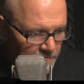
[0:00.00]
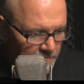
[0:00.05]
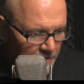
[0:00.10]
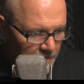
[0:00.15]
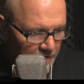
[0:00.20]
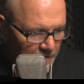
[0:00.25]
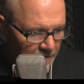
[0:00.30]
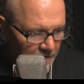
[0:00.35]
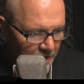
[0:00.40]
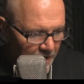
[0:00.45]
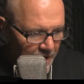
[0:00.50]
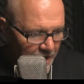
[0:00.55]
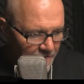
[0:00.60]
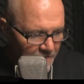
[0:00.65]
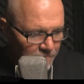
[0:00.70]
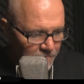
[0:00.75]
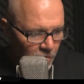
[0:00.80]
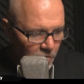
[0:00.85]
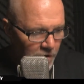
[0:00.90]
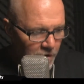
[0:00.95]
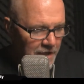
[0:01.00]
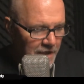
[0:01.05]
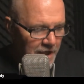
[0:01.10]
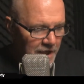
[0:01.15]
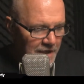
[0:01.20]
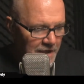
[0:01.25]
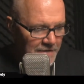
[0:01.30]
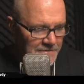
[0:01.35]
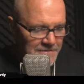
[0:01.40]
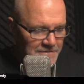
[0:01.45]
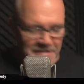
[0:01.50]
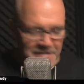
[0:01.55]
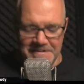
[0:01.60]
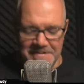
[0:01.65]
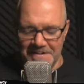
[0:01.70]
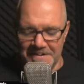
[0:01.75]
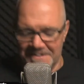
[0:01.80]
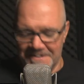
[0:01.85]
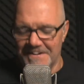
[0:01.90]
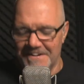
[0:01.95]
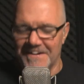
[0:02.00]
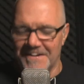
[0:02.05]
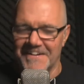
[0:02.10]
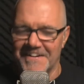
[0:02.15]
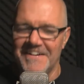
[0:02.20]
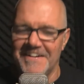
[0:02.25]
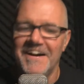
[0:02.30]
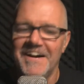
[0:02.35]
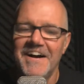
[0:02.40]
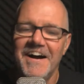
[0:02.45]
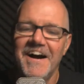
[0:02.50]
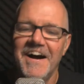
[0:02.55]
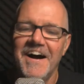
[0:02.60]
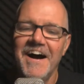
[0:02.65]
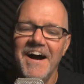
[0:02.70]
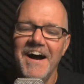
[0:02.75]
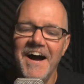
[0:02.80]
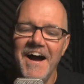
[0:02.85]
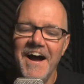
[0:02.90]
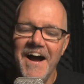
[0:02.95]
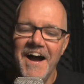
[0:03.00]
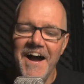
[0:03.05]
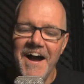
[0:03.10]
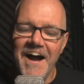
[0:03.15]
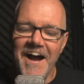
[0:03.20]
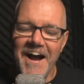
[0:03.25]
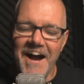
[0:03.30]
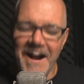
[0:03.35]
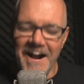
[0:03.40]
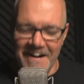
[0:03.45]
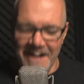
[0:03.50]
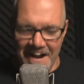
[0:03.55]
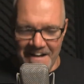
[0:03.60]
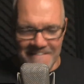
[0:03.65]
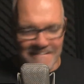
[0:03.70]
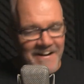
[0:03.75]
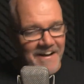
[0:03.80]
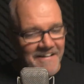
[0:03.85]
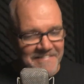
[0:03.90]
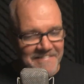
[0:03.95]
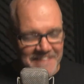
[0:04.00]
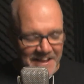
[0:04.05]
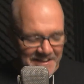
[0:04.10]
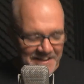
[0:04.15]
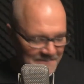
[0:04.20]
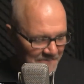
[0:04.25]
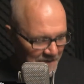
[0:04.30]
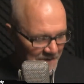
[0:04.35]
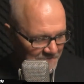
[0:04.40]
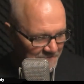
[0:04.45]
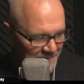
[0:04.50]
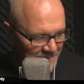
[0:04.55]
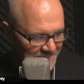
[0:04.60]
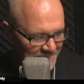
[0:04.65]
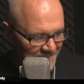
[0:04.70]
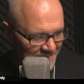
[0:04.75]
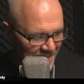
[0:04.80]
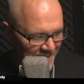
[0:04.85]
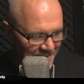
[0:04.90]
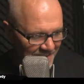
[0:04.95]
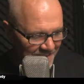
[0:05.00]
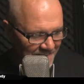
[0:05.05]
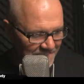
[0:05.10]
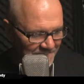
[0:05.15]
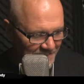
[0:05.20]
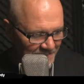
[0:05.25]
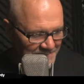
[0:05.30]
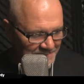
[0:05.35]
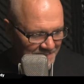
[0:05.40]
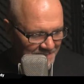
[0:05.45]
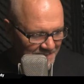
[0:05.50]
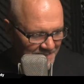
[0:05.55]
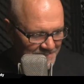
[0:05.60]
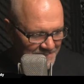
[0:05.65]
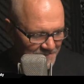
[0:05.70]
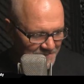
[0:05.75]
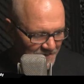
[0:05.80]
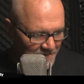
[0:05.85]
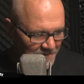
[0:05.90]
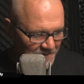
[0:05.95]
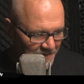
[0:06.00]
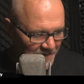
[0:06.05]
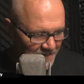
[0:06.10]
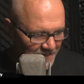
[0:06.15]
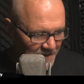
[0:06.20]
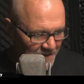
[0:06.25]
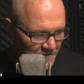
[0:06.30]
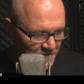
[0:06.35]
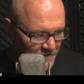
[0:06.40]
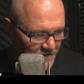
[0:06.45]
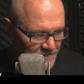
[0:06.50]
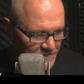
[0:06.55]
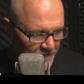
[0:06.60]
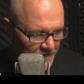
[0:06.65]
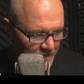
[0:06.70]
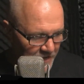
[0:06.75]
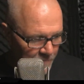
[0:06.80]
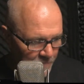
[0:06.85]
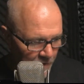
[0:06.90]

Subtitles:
And I have one hand. All right. Well, thank you very much for that. I appreciate it. Drew, hello once again.